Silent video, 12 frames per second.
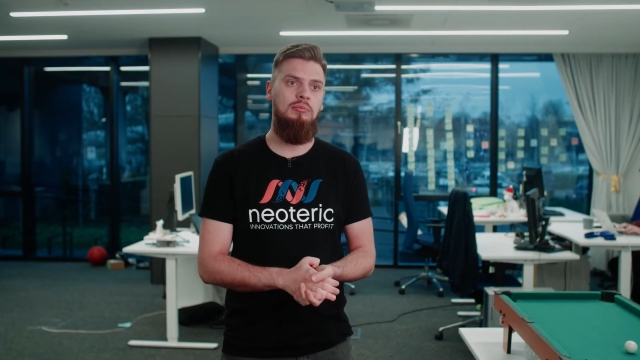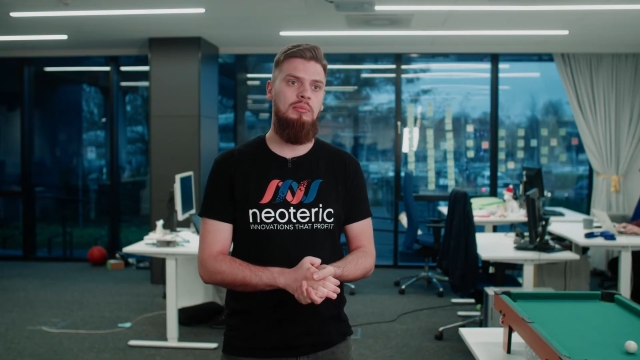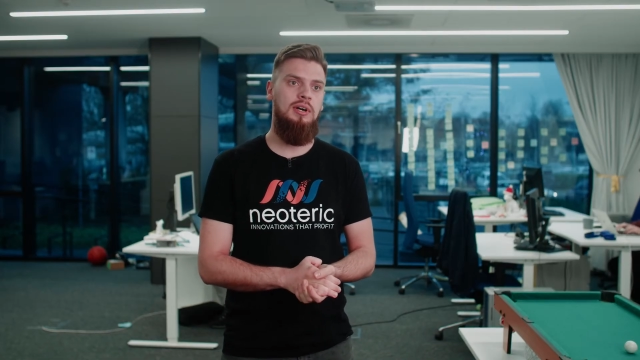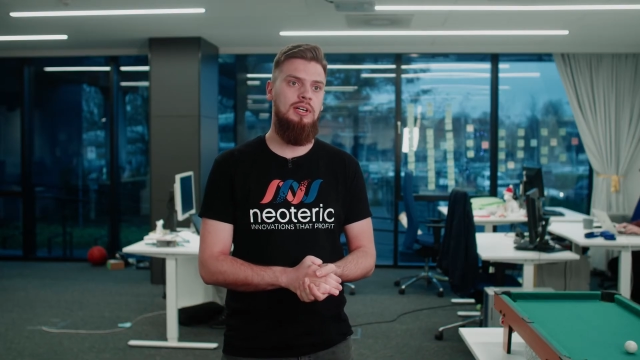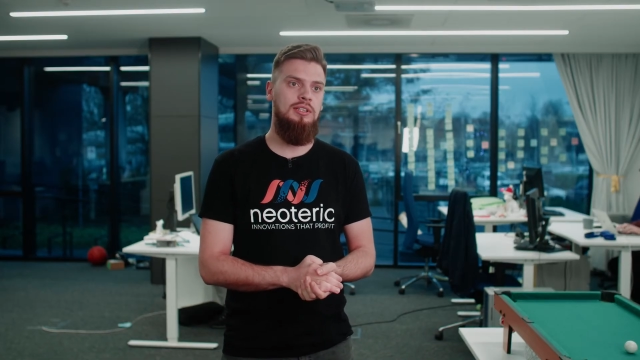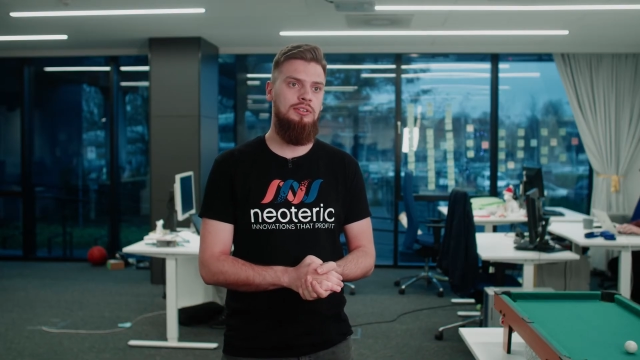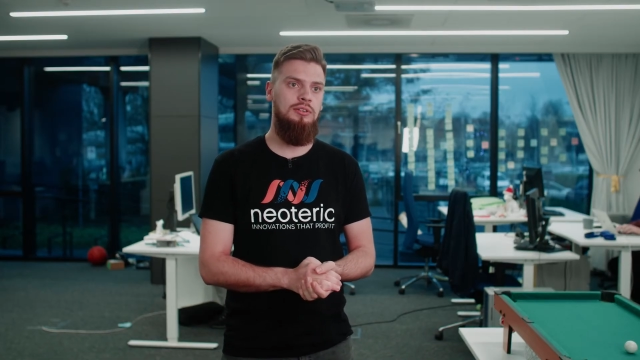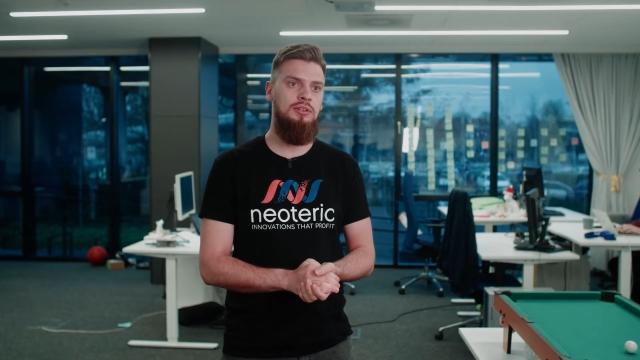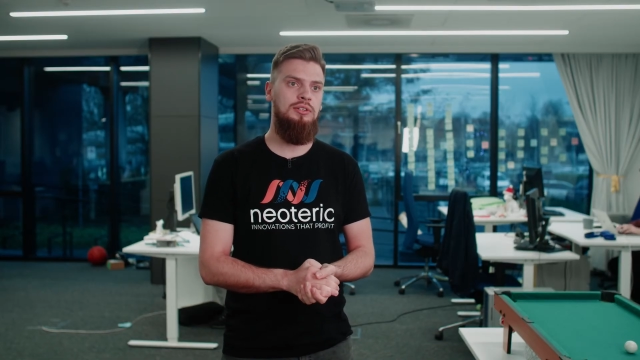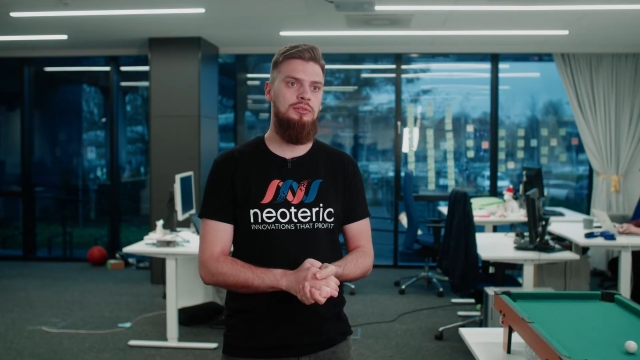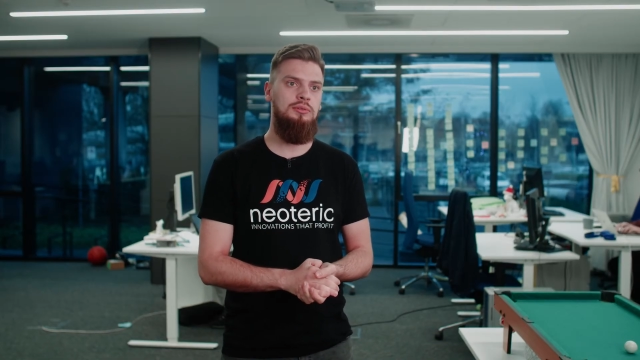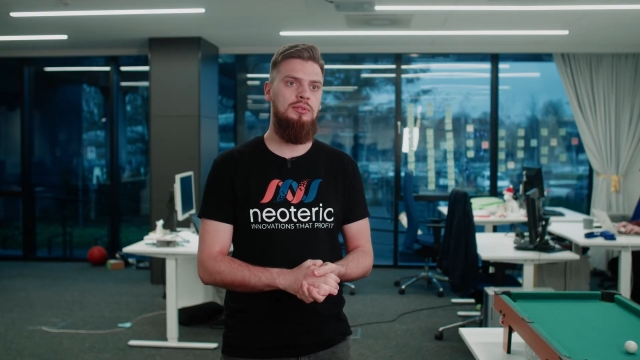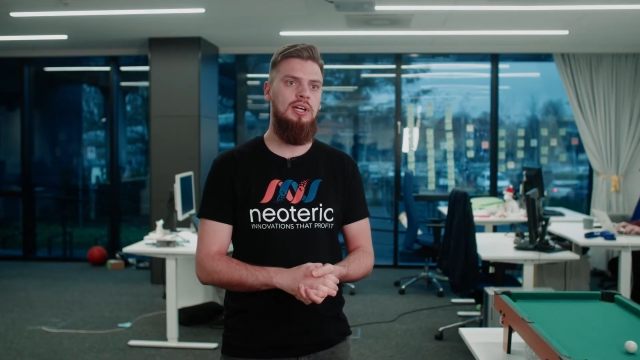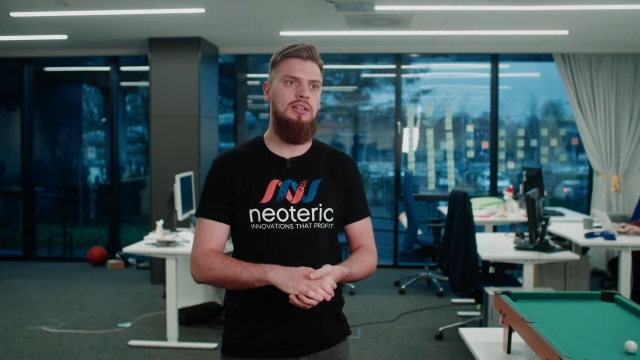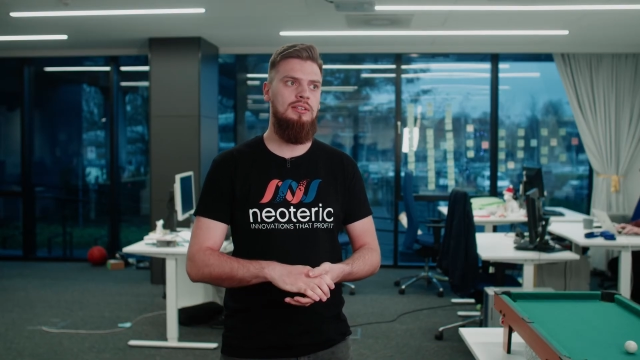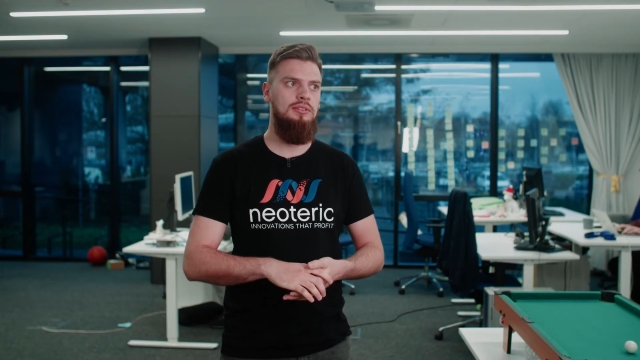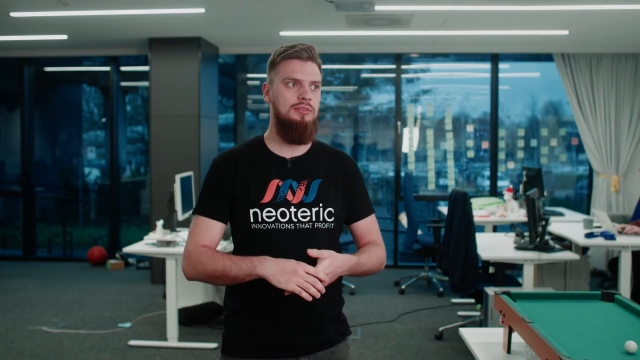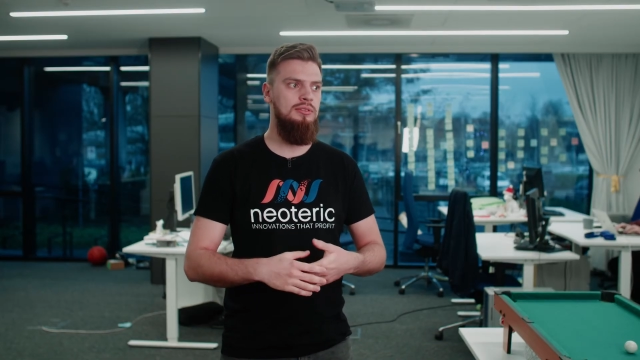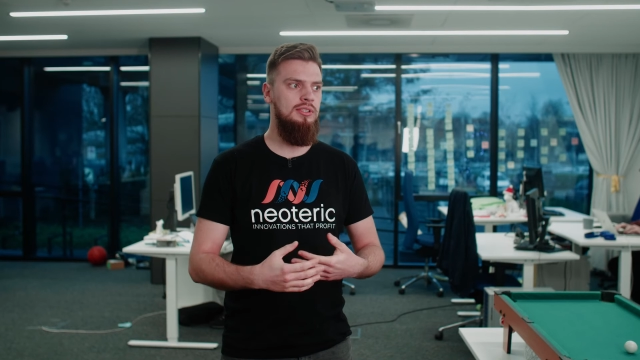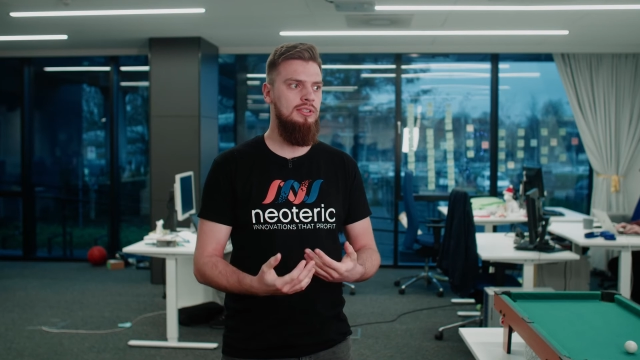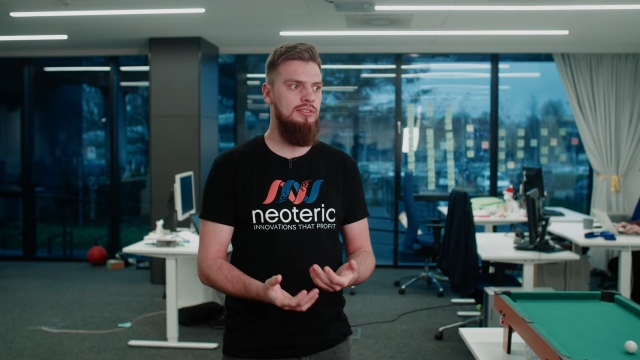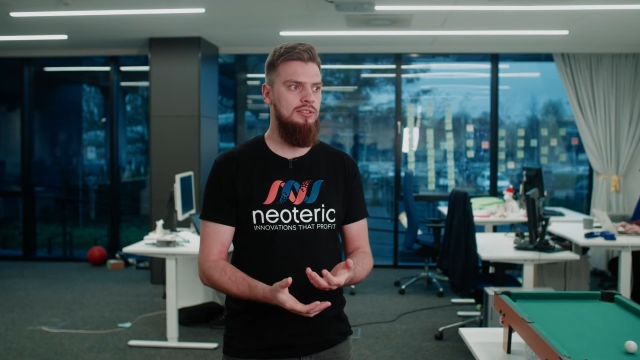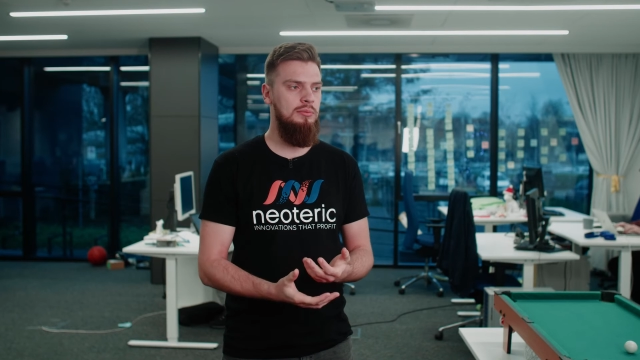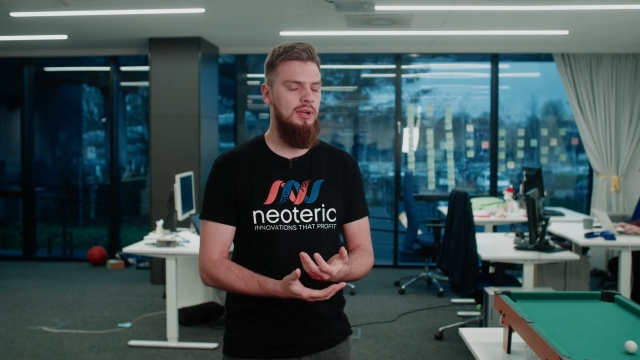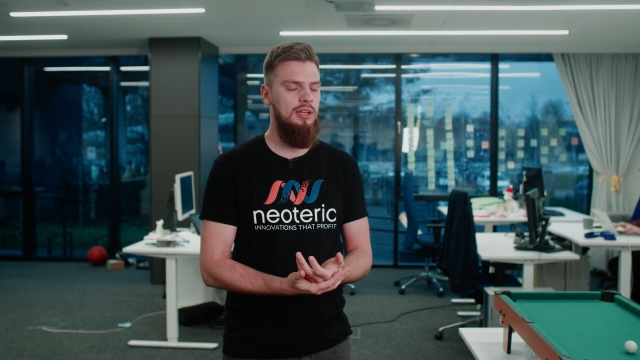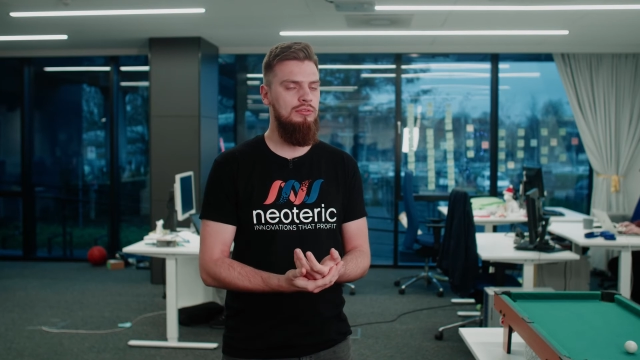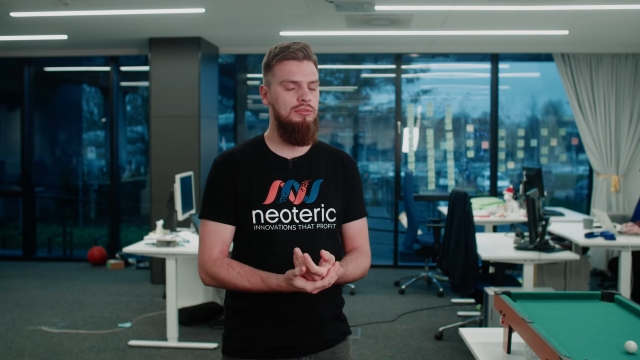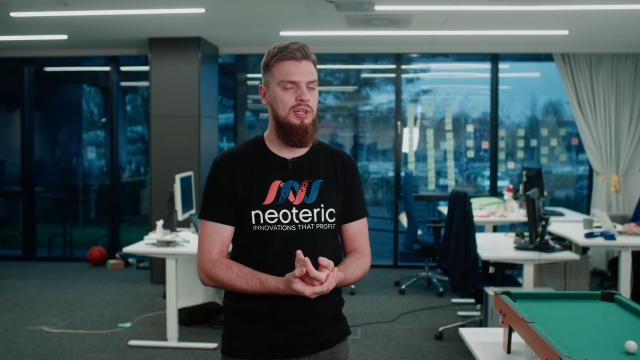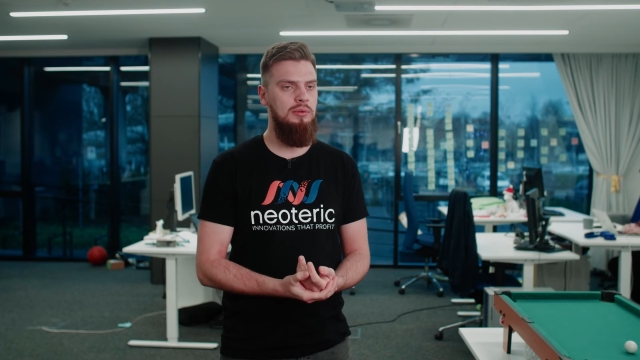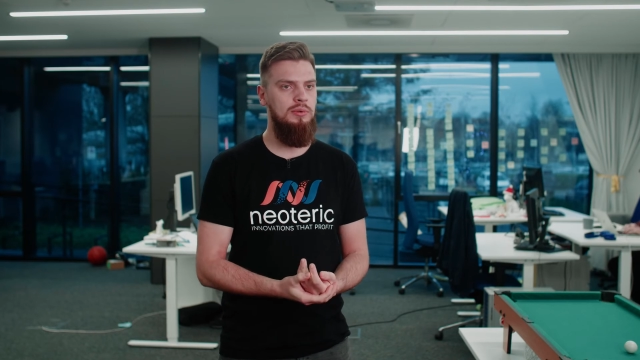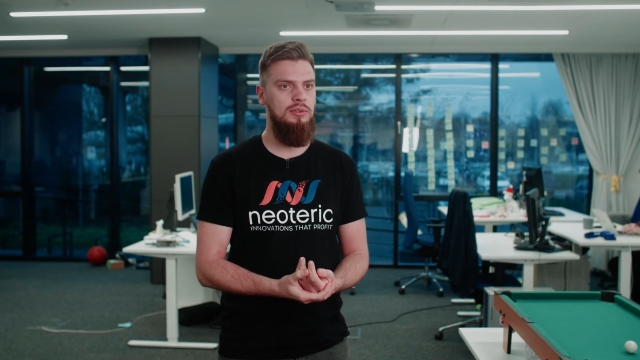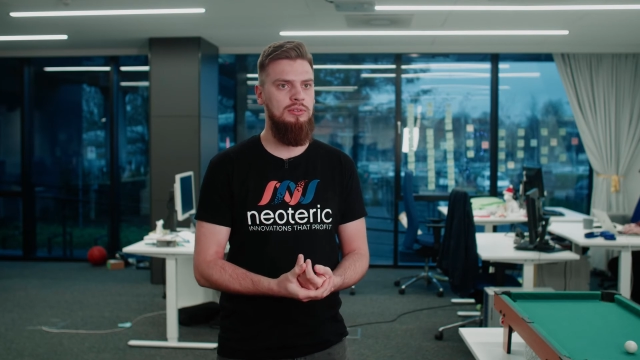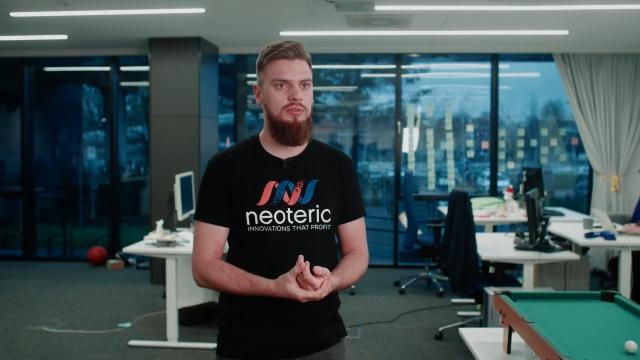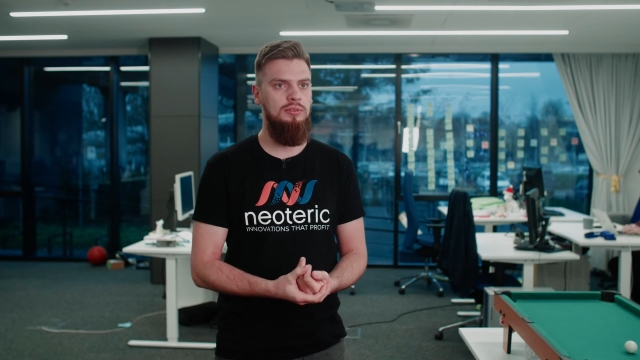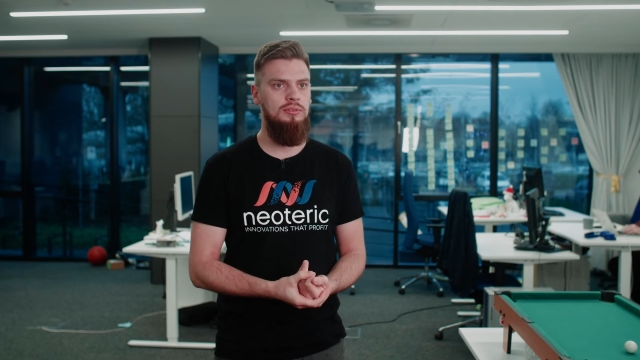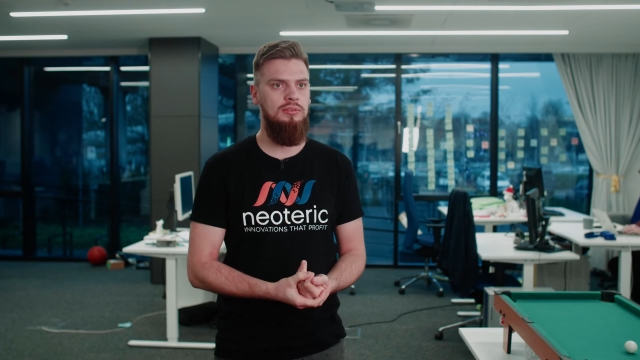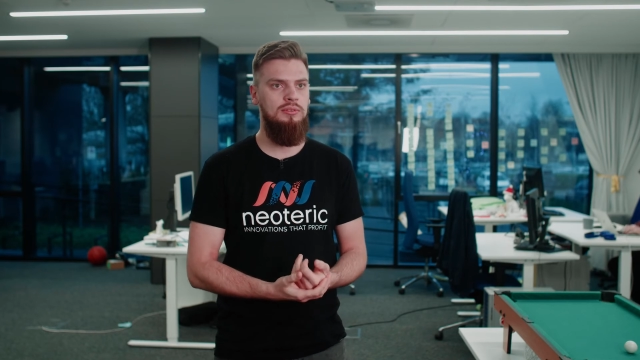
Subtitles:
but in order to do that, you need some kind of framework to